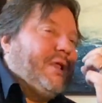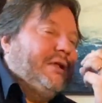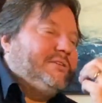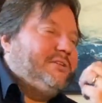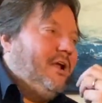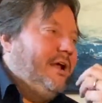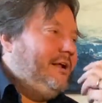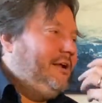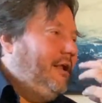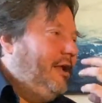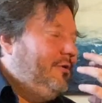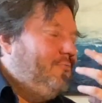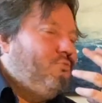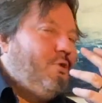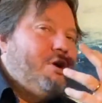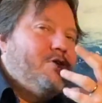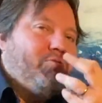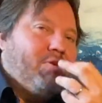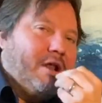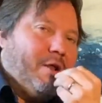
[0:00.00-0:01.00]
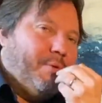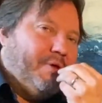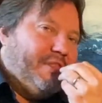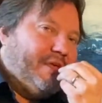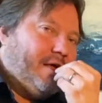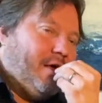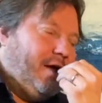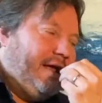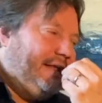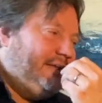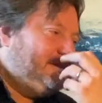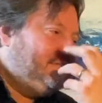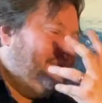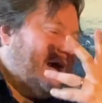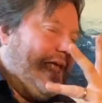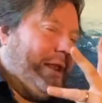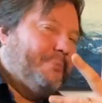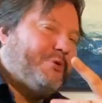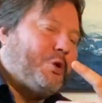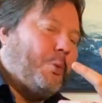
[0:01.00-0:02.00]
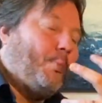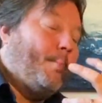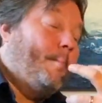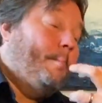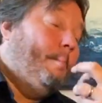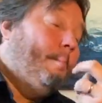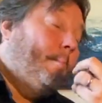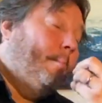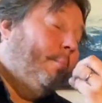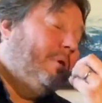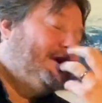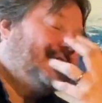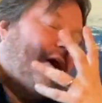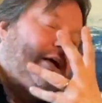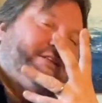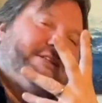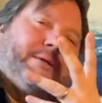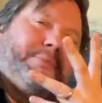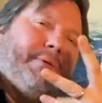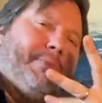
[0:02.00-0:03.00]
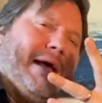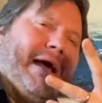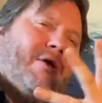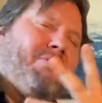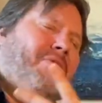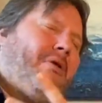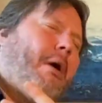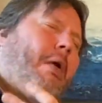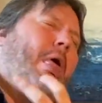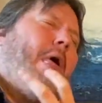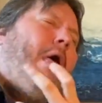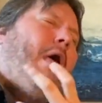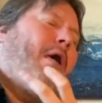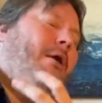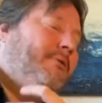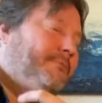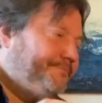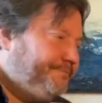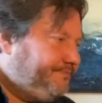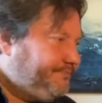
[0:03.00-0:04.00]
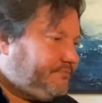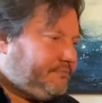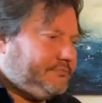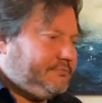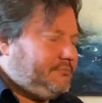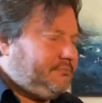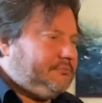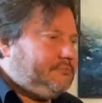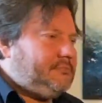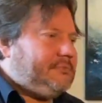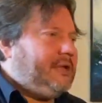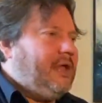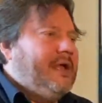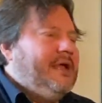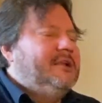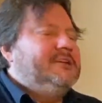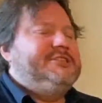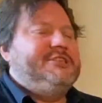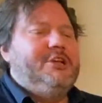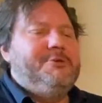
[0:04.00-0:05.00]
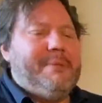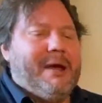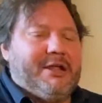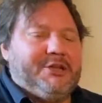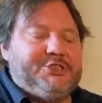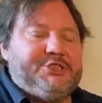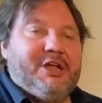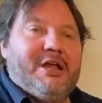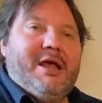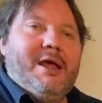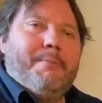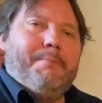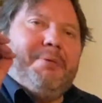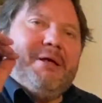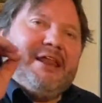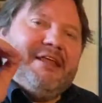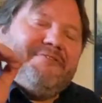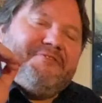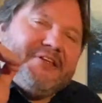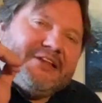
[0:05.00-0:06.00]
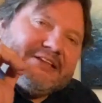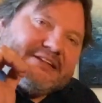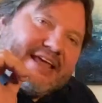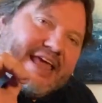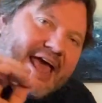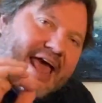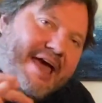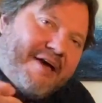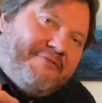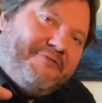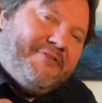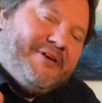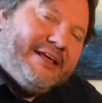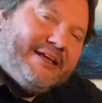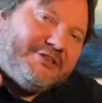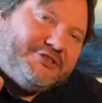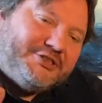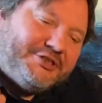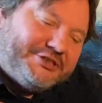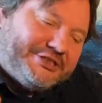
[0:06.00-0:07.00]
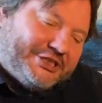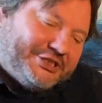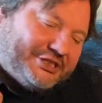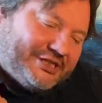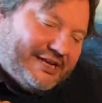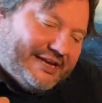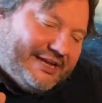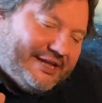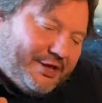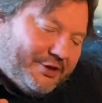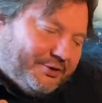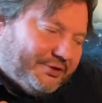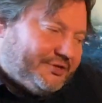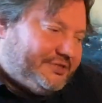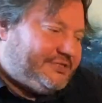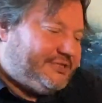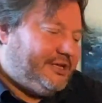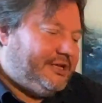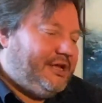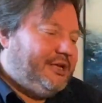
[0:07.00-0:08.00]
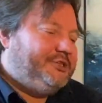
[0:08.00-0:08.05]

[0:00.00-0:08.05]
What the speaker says: like in Roadrunner when the guy eats some Adams, tightens up your mouth. Ugh. Too much. But if it's carefully and judiciously used,